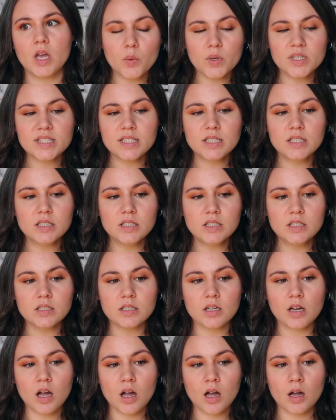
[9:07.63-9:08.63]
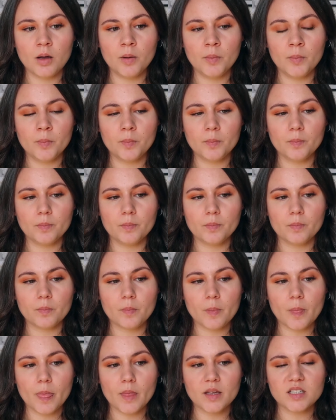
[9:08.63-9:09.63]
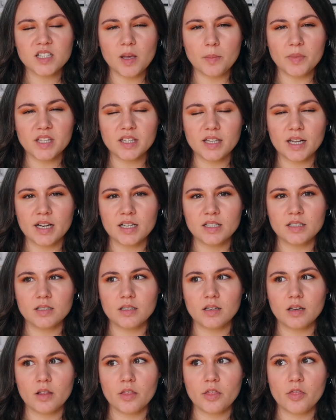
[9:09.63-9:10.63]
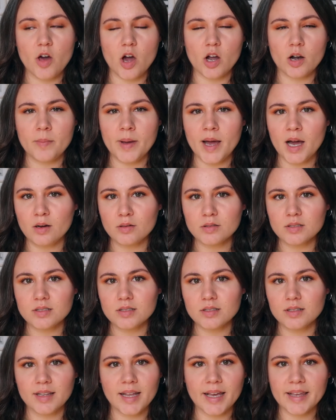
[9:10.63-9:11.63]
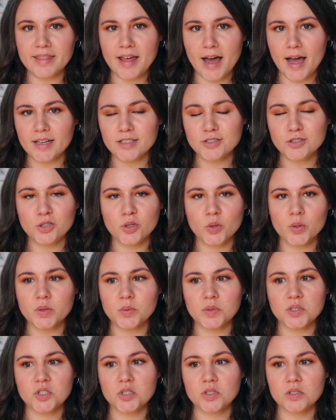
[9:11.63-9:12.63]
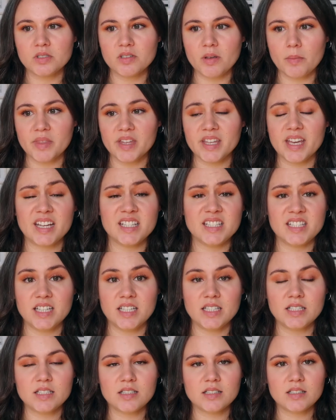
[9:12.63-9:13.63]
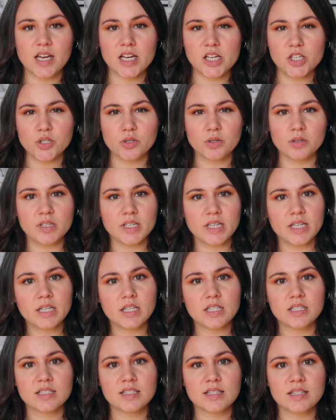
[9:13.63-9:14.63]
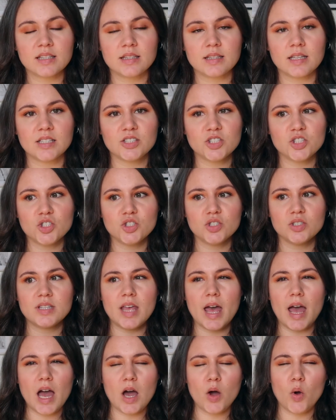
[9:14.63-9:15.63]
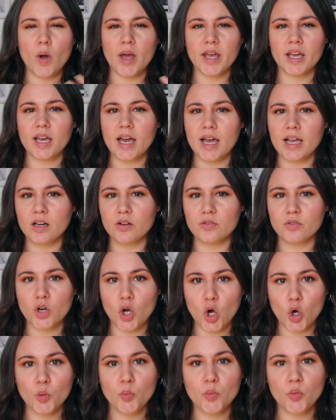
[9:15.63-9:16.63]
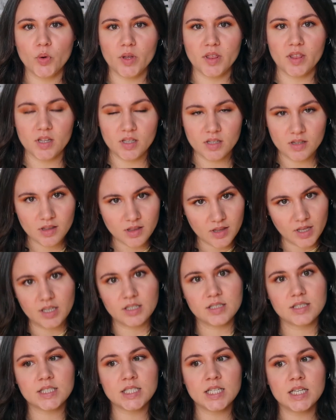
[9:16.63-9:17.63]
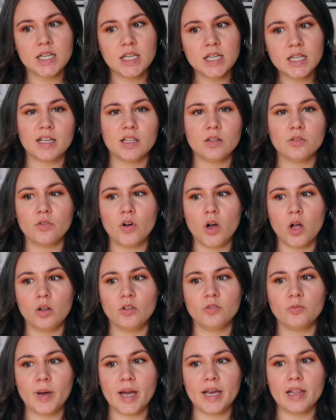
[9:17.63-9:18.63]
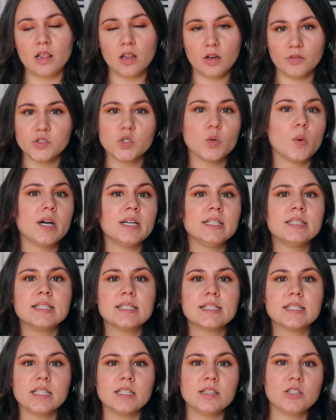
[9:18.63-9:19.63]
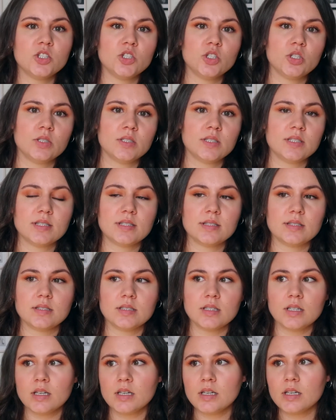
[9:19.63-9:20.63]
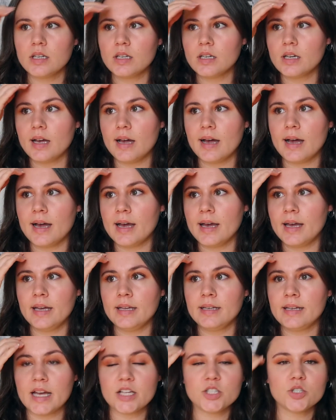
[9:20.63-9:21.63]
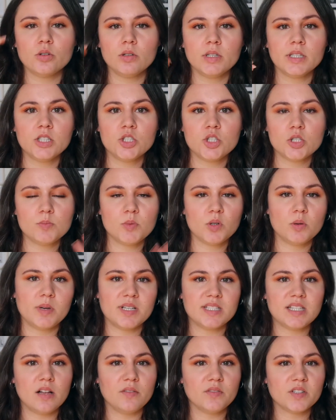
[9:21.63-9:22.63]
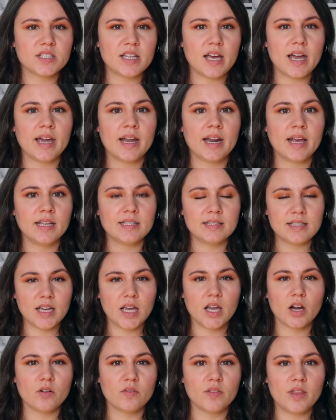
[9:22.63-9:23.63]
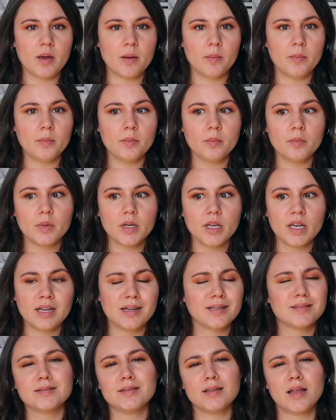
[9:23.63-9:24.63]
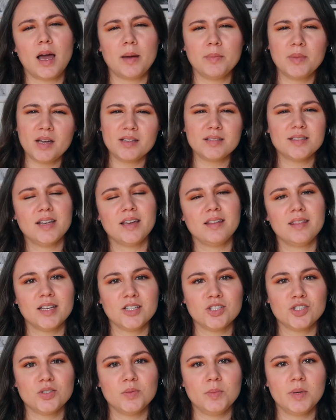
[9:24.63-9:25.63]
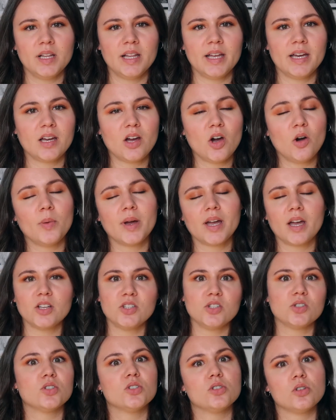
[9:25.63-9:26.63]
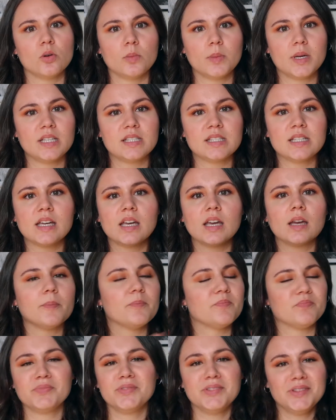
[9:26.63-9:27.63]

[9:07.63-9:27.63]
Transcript: It wasn't something that I thought about like that, you know, it was just something I did naturally, because that's just how I kind of cope with things that involve my loved ones. It's just, I naturally just put myself aside and take care of them. And I'm not saying that to be like, oh my god, you're so amazing.